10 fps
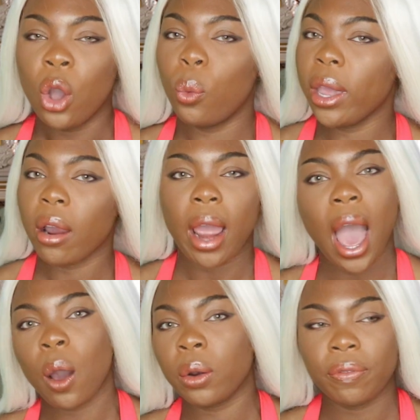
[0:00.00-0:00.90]
We are
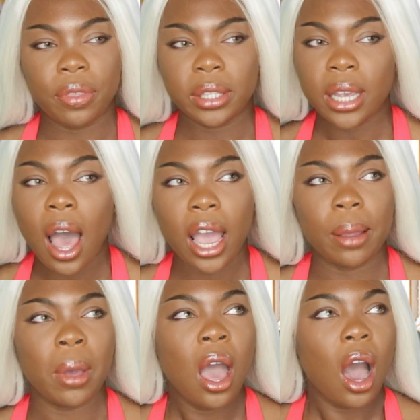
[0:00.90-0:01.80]
out of the
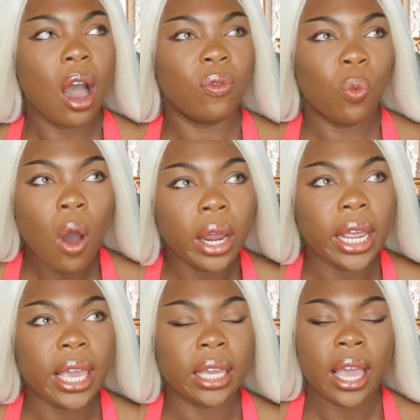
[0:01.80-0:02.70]
time of
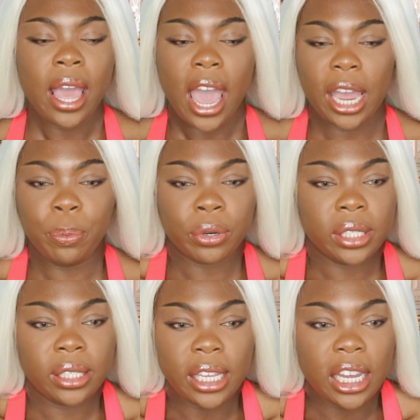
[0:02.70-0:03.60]
wanting a
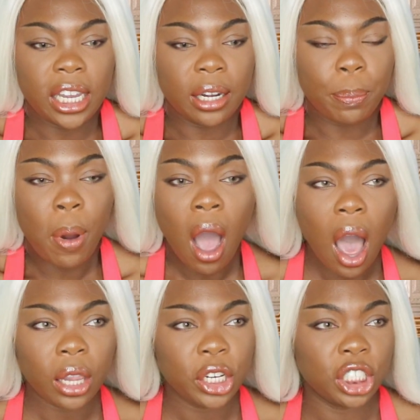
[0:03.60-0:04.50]
pristine,
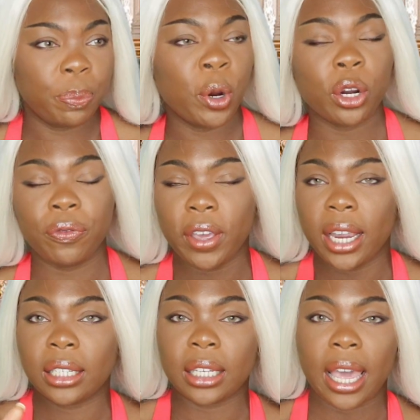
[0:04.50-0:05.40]
polished,
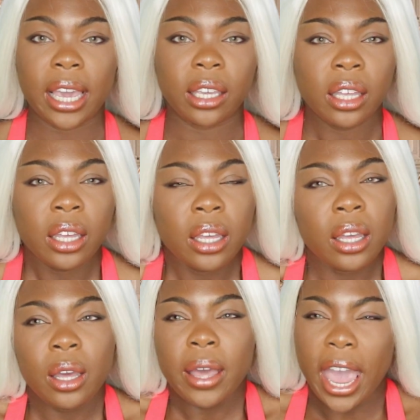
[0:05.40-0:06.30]
perfect, like,
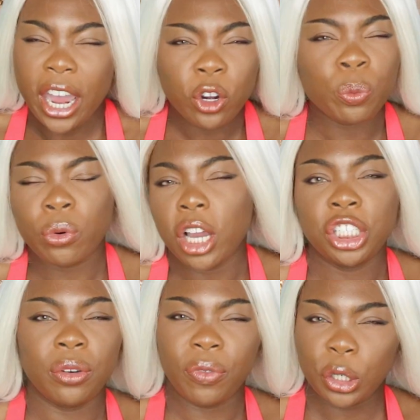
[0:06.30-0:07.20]

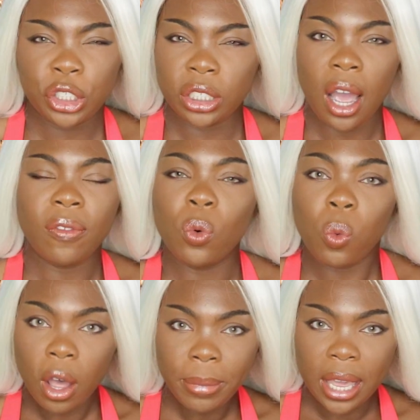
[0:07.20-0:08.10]
airbrushed version of a
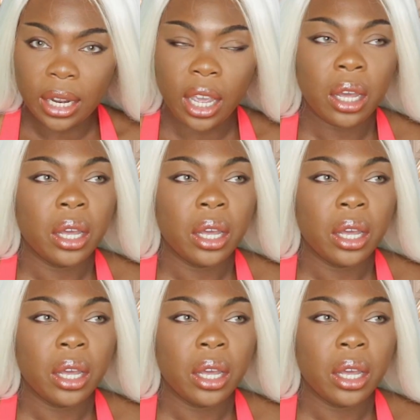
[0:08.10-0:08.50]
woman.